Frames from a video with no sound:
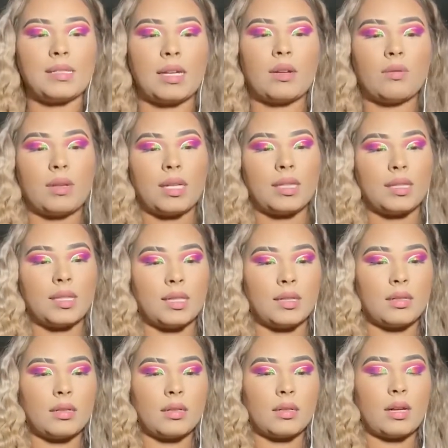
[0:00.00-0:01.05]
I don't like that.
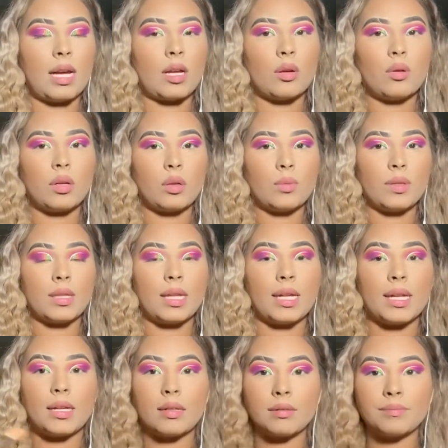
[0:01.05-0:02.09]
I go in with
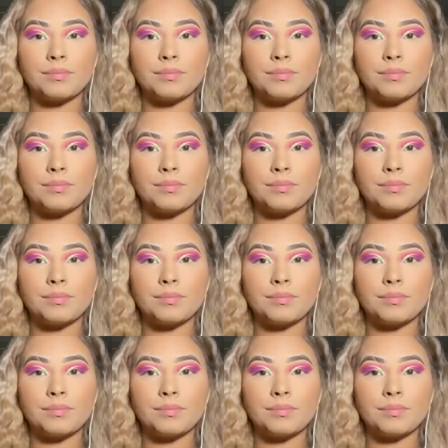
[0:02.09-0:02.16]
like